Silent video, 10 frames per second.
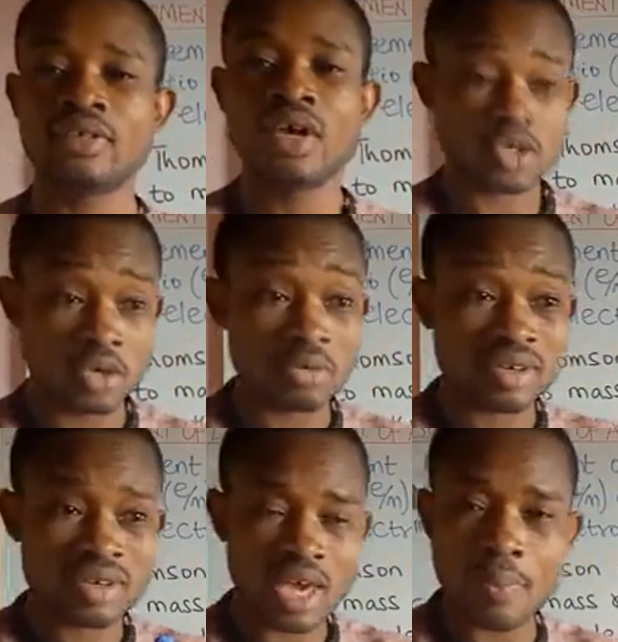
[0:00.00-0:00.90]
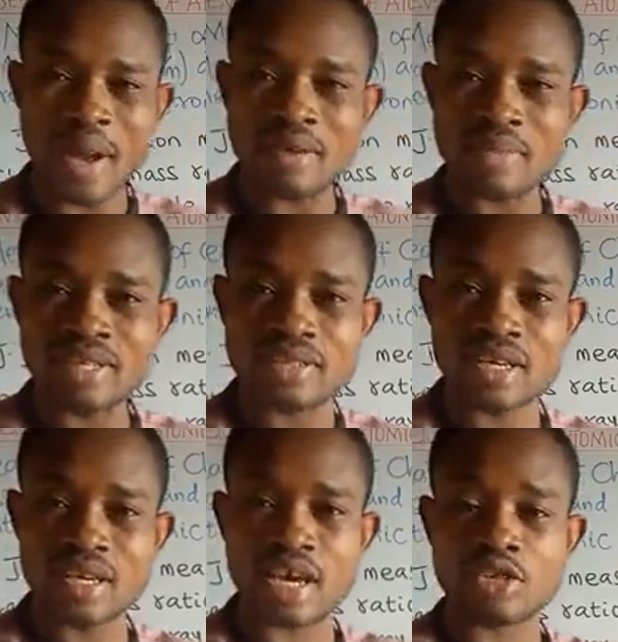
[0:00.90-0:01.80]
So to keep and
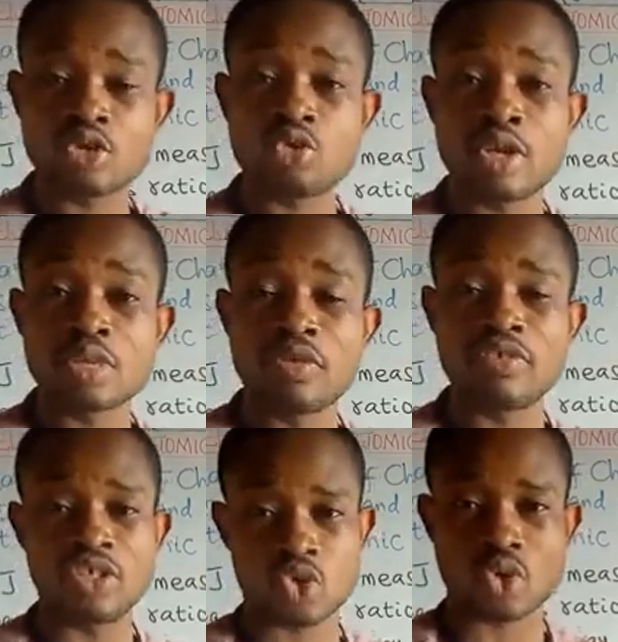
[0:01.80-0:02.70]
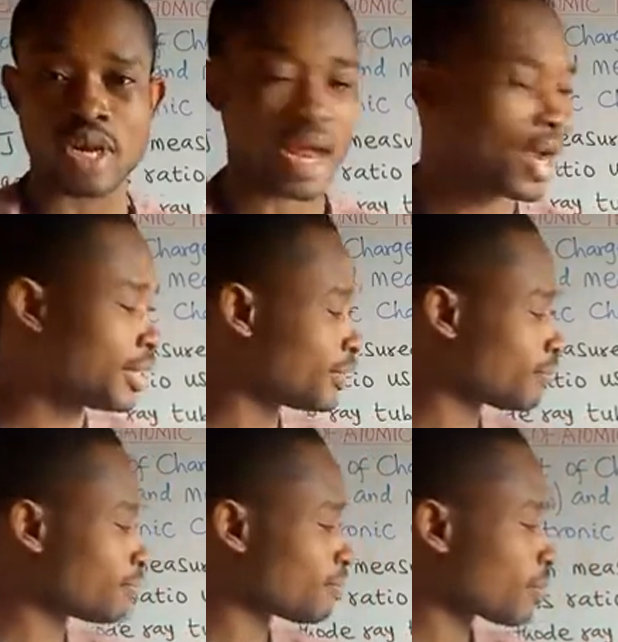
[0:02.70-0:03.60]
maintain the cathode rays moving in straight line.
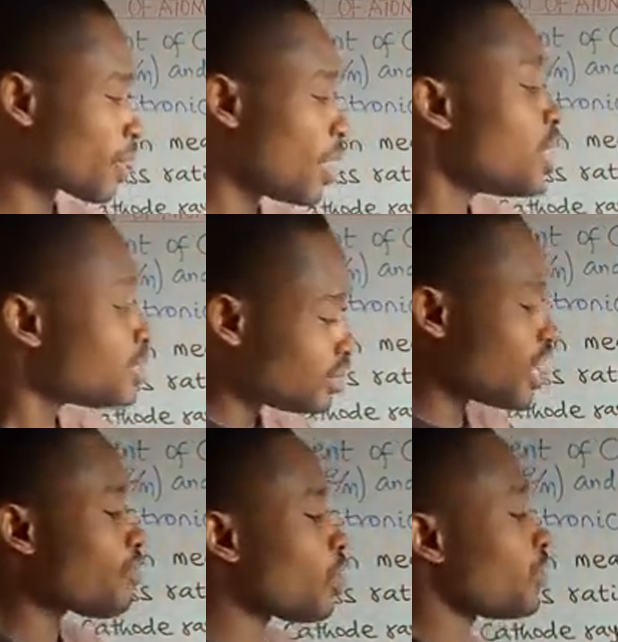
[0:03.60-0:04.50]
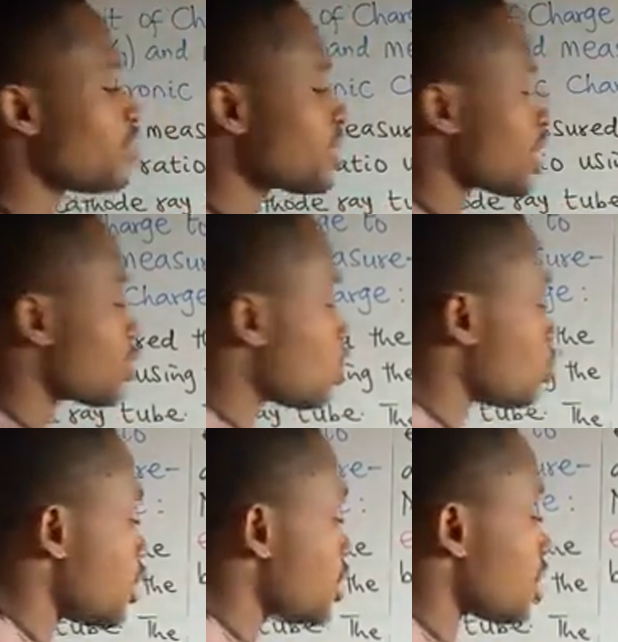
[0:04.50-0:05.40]
Therefore, this
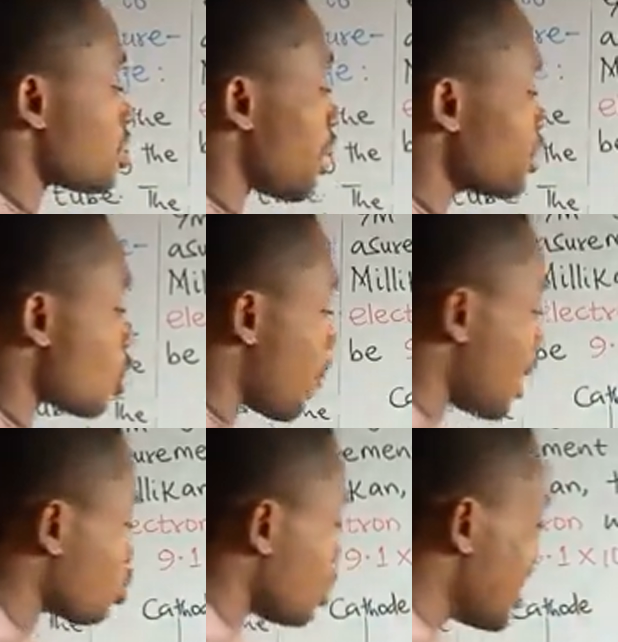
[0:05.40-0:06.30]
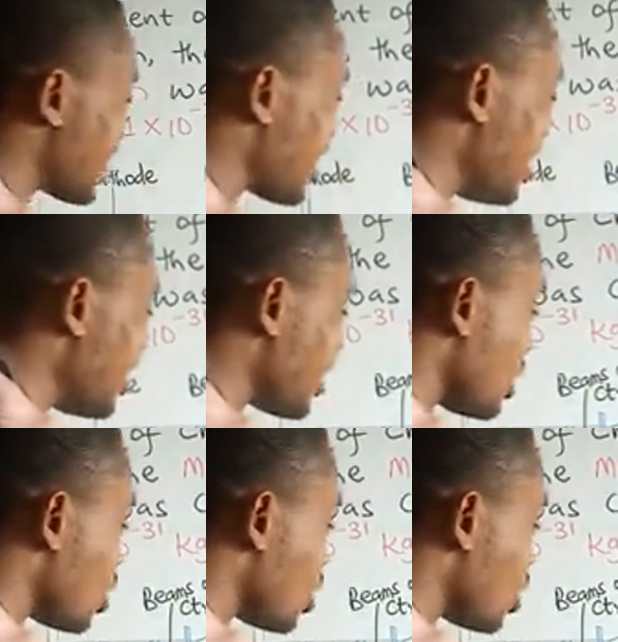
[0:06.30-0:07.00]
cathode rays is meant to pass through the slit